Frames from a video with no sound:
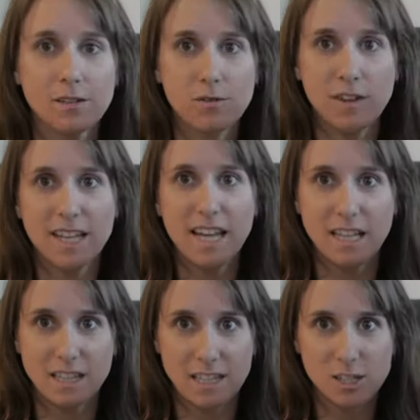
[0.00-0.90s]
fit
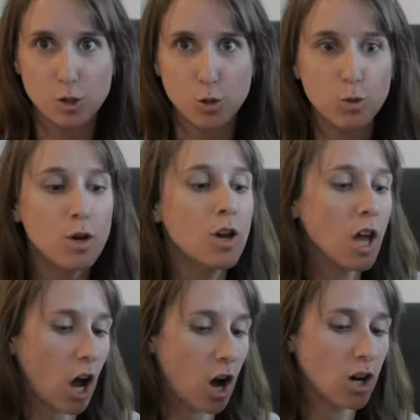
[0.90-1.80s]
a tissue
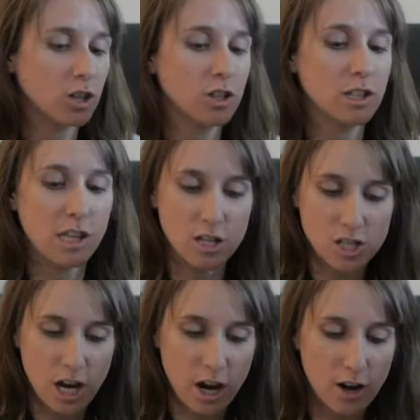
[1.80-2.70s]
on the
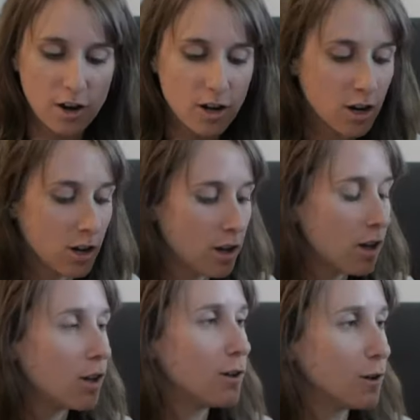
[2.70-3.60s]
chair,
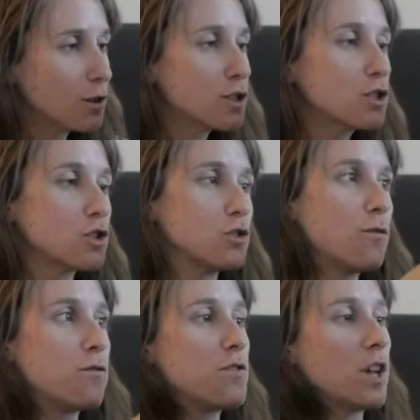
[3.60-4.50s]
you should
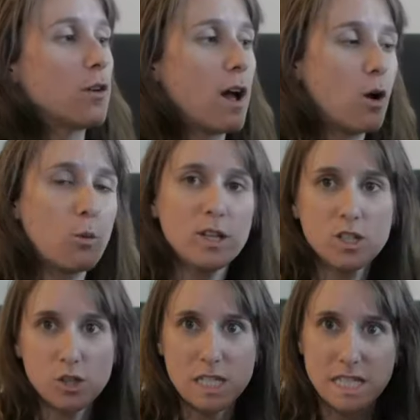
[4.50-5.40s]
figure out
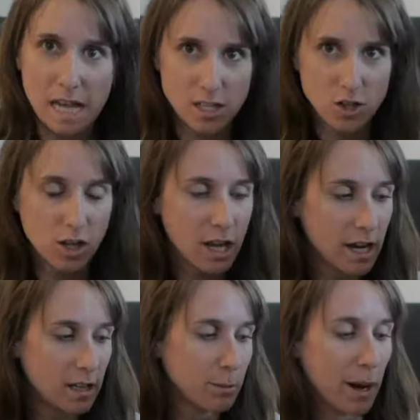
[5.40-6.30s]
what's your center
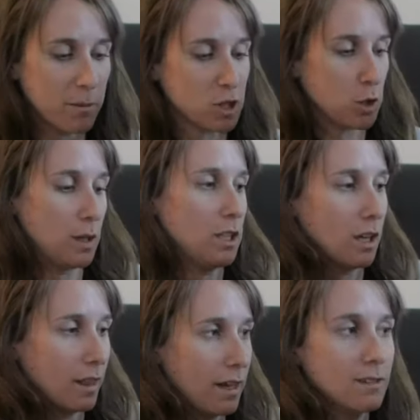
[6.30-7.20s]
line by measuring
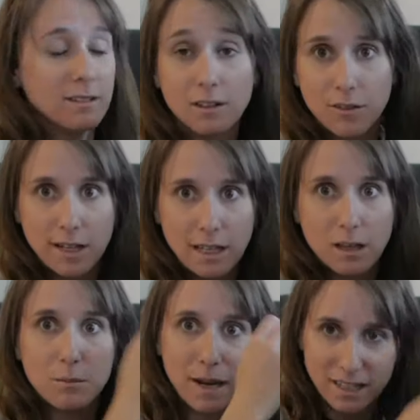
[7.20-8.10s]
the length and dividing
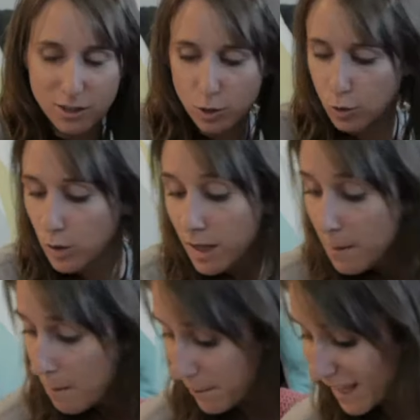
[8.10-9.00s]
it by 2,
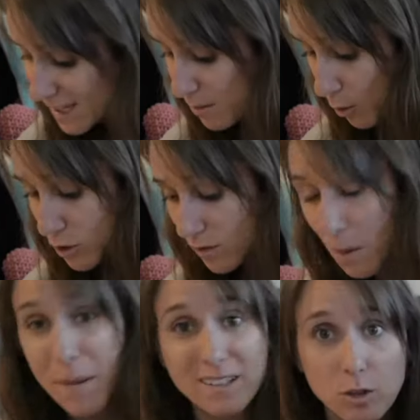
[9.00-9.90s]
because most of
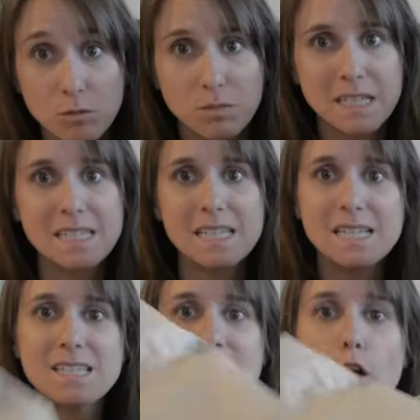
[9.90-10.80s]
the pattern
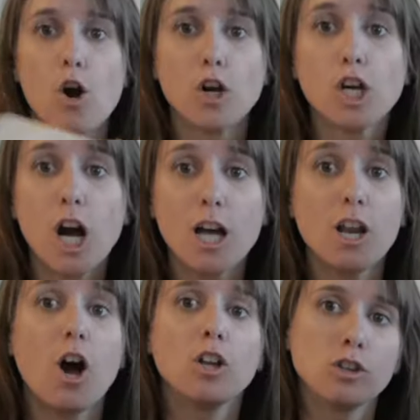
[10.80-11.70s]
pieces are
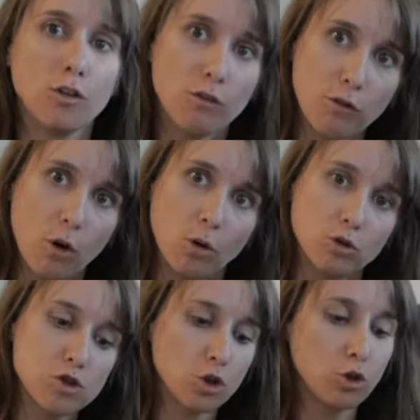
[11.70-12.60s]
cut on the
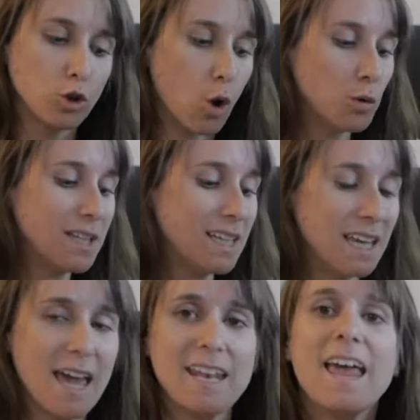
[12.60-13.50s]
fold, so you'll only
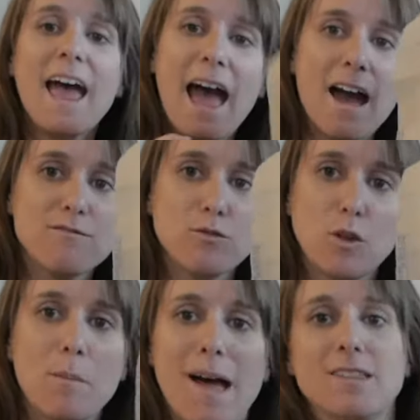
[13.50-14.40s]
get half of
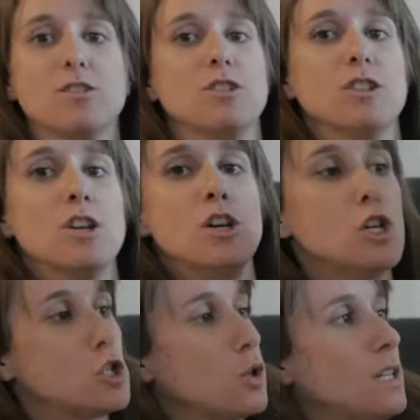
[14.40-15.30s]
the pattern.
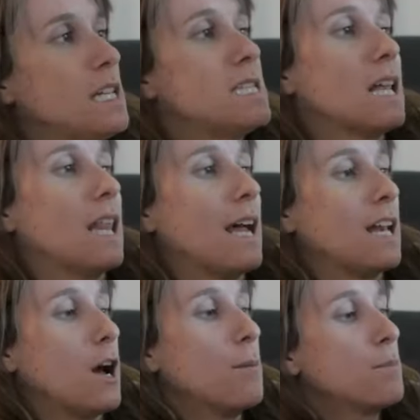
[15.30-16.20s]
So you need to
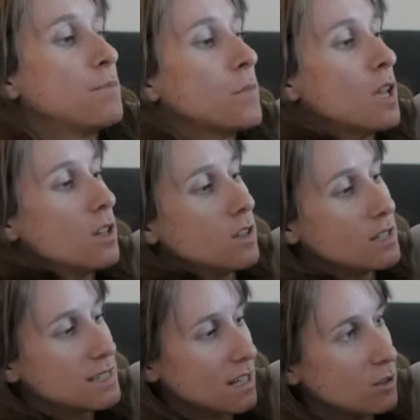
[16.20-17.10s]
line up the
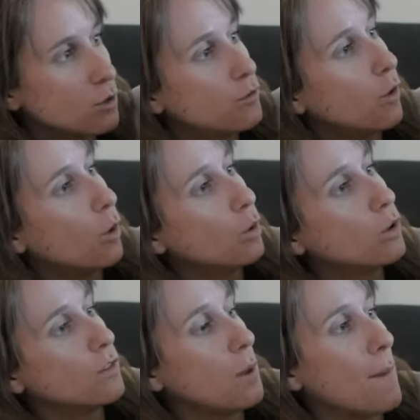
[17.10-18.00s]
center fold
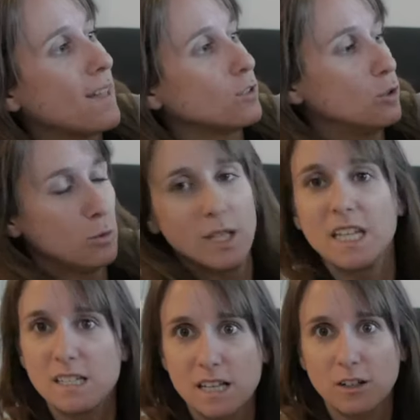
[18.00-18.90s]
of the pattern with
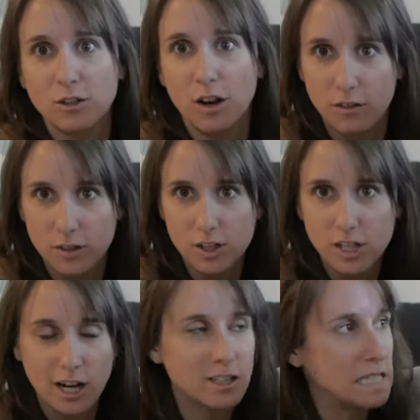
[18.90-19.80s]
the center of the
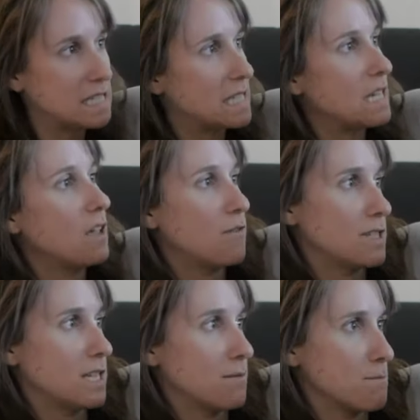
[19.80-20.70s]
chair to see if
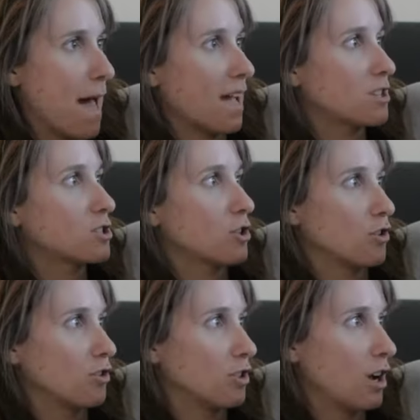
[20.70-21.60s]
it's a match
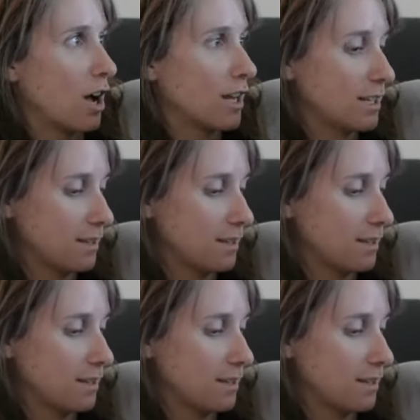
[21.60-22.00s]
or not.